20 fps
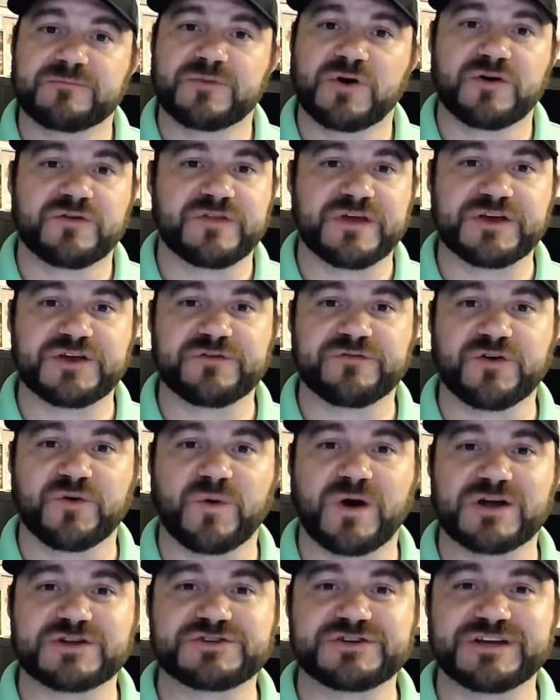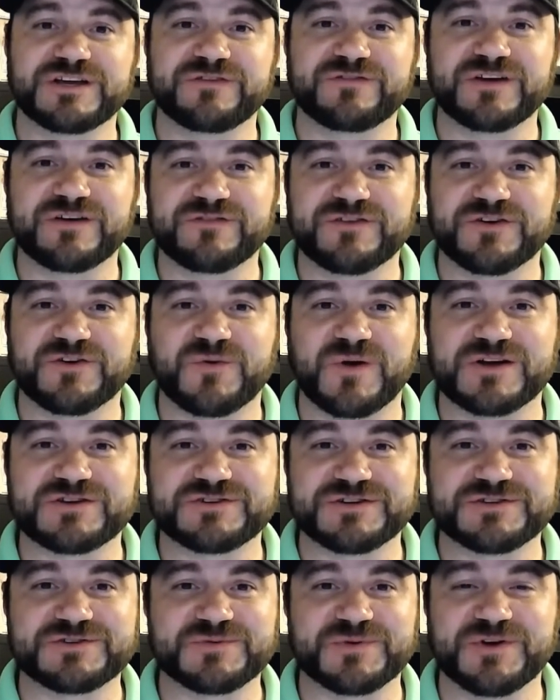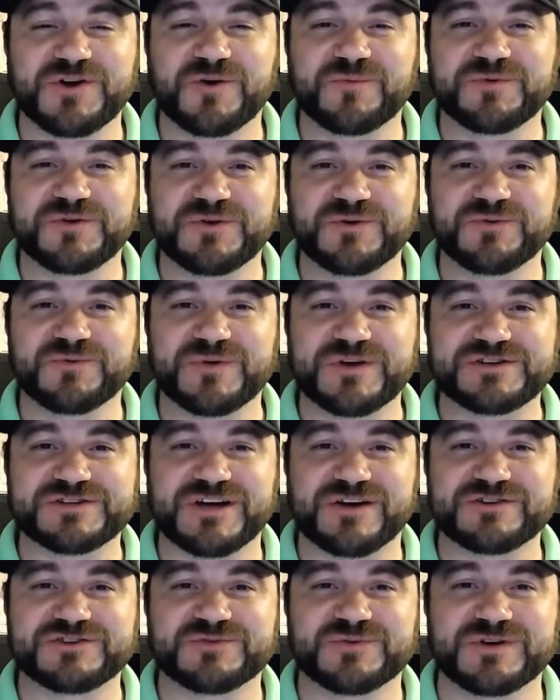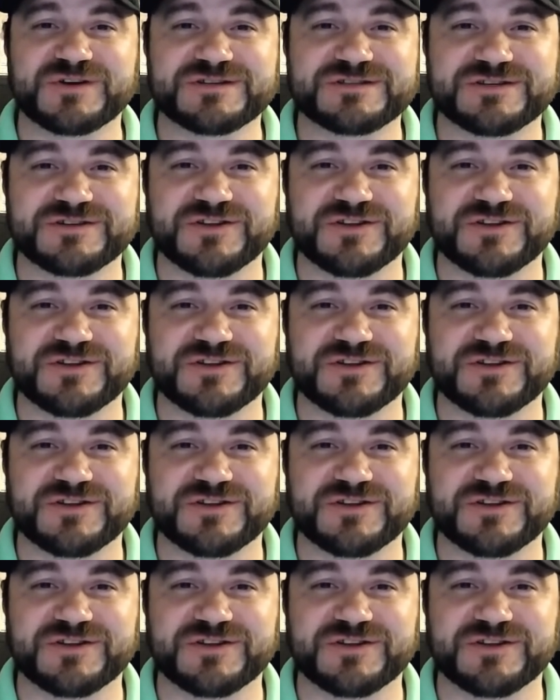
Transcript: Thank you for watching. If you have any questions, we hope you reach out to us.